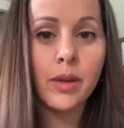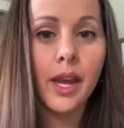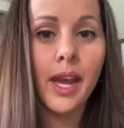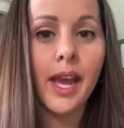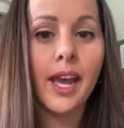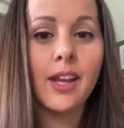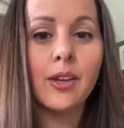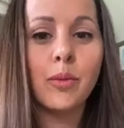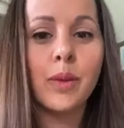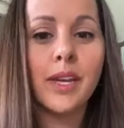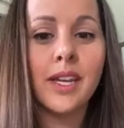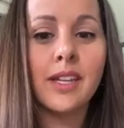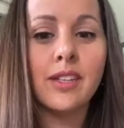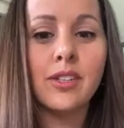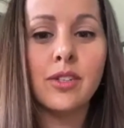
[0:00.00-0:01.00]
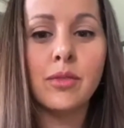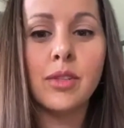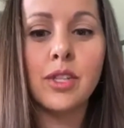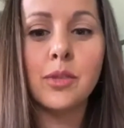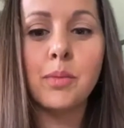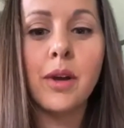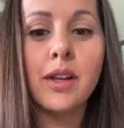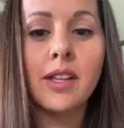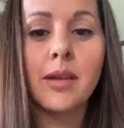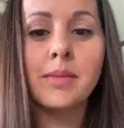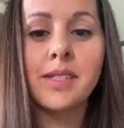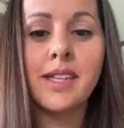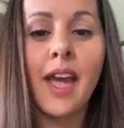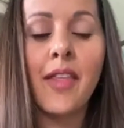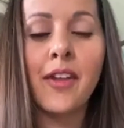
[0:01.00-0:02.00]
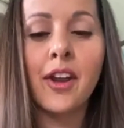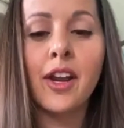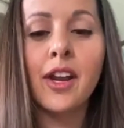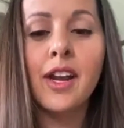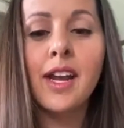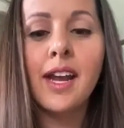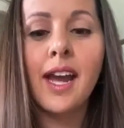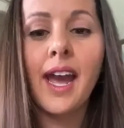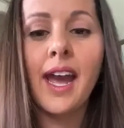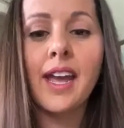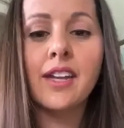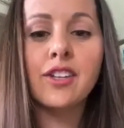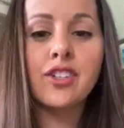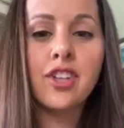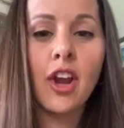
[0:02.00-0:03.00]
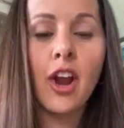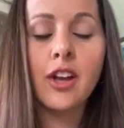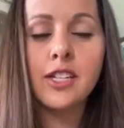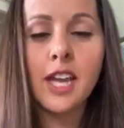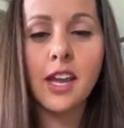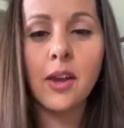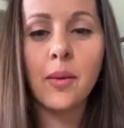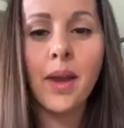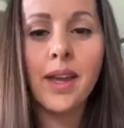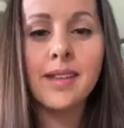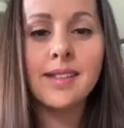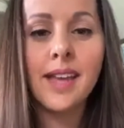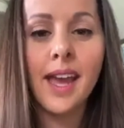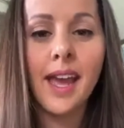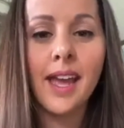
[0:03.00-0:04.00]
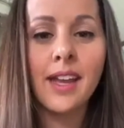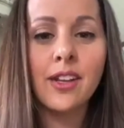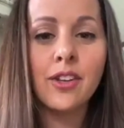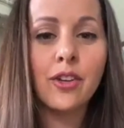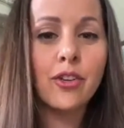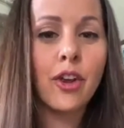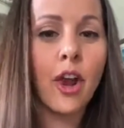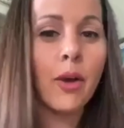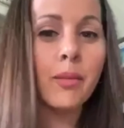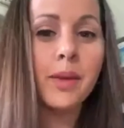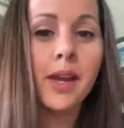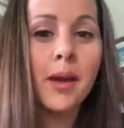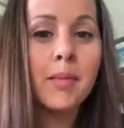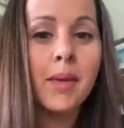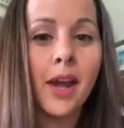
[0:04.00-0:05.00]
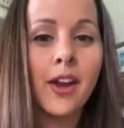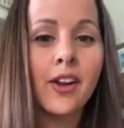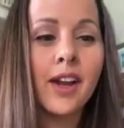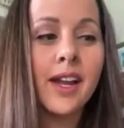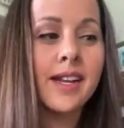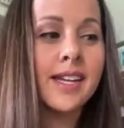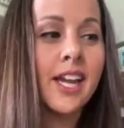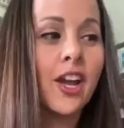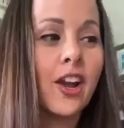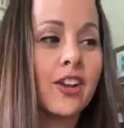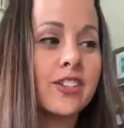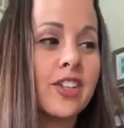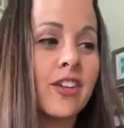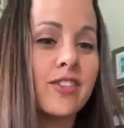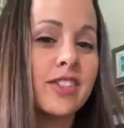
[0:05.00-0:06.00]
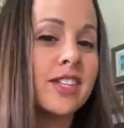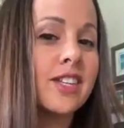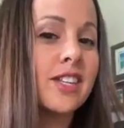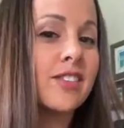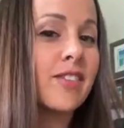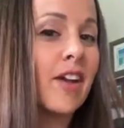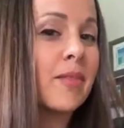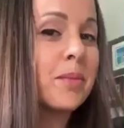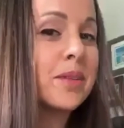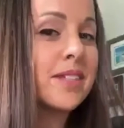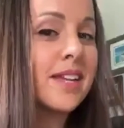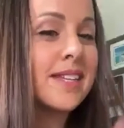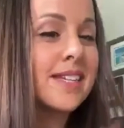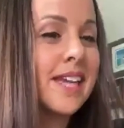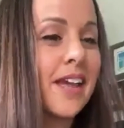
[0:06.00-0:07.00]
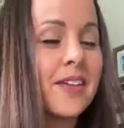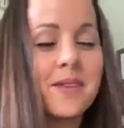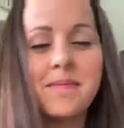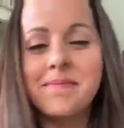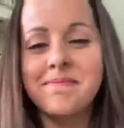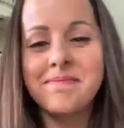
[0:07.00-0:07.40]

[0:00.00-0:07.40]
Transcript: And we can do this book club together and share our takeaways and grow and become better and get ourselves into the 5% together.